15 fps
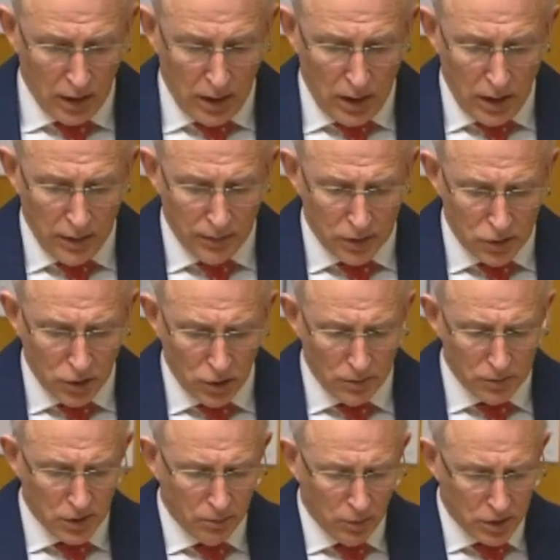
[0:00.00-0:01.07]
in the
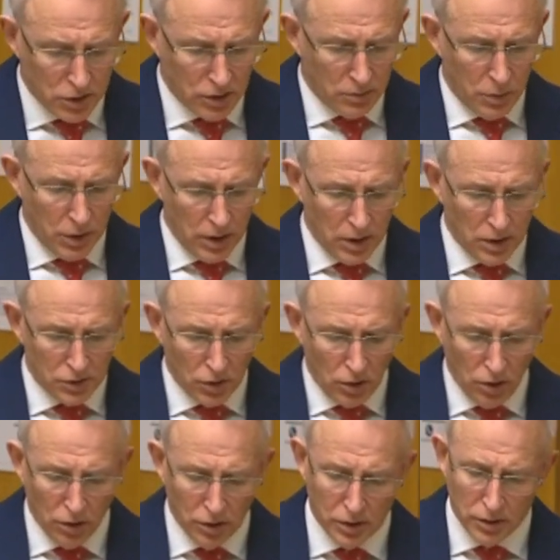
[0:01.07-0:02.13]
terms in which it appears
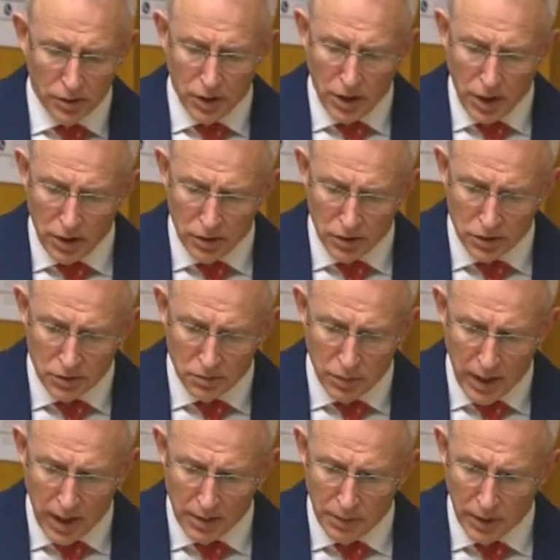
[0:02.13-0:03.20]
on the notice
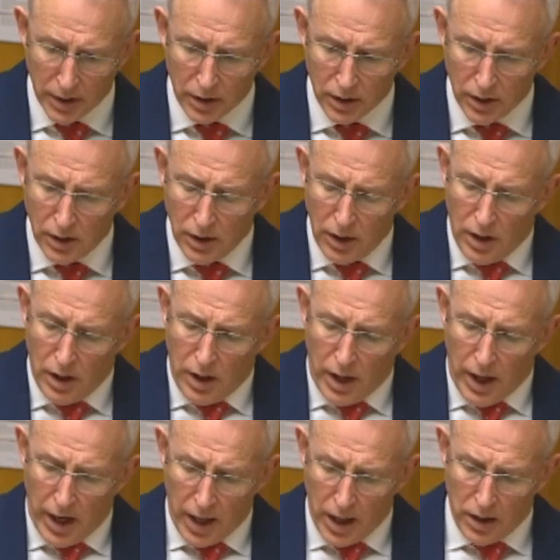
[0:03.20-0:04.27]
paper.
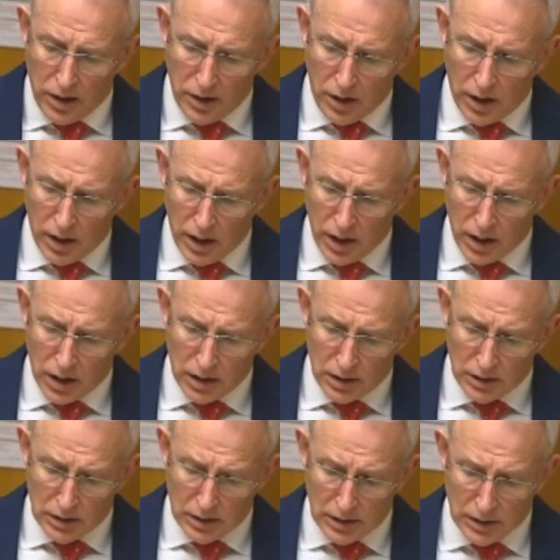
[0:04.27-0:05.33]
And I
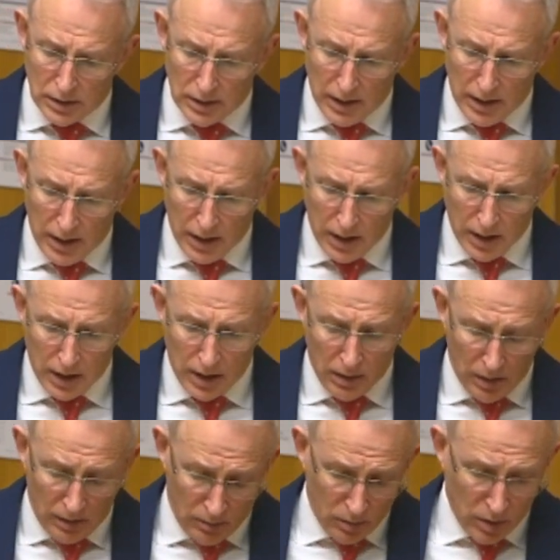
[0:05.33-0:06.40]

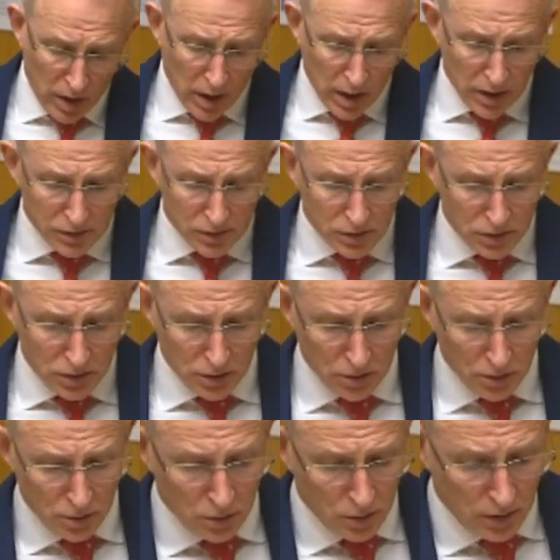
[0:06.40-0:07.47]
rise
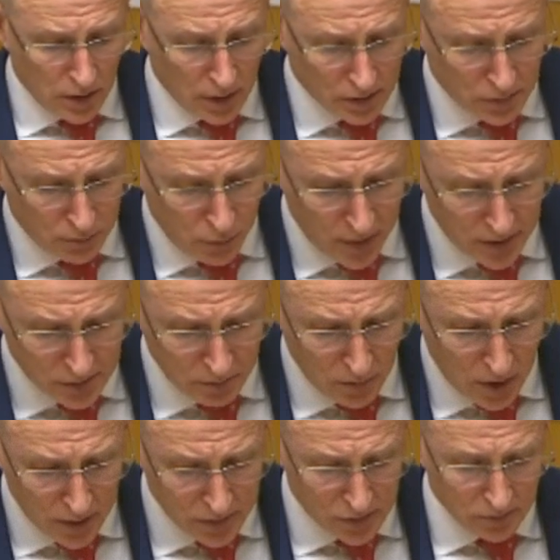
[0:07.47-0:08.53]
to express
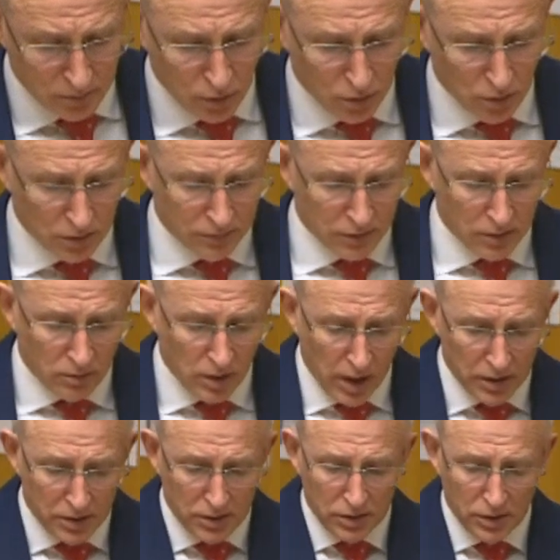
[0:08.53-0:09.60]
my support for the
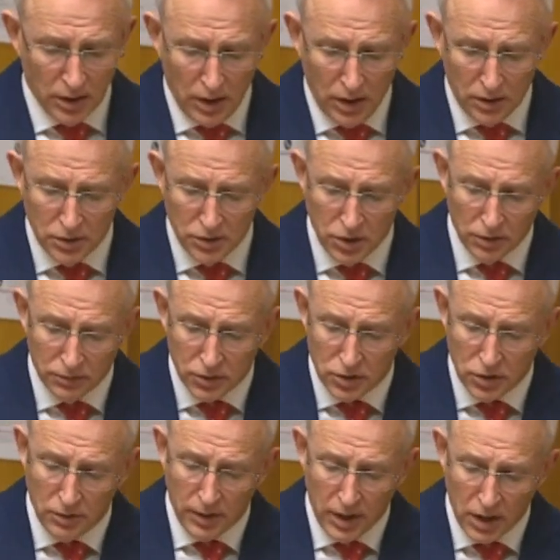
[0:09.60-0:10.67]
rights to
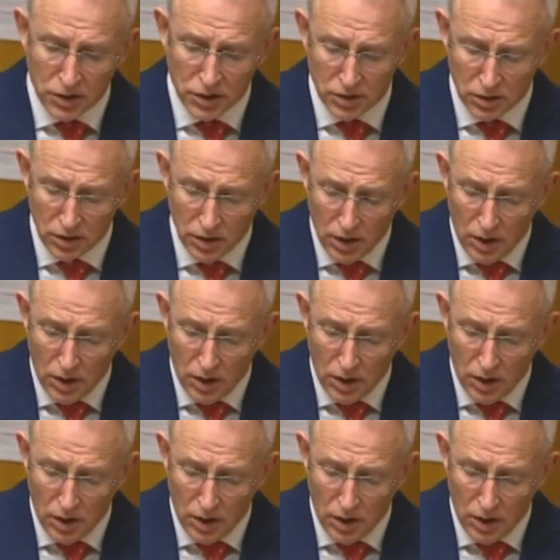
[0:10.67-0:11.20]
self-determination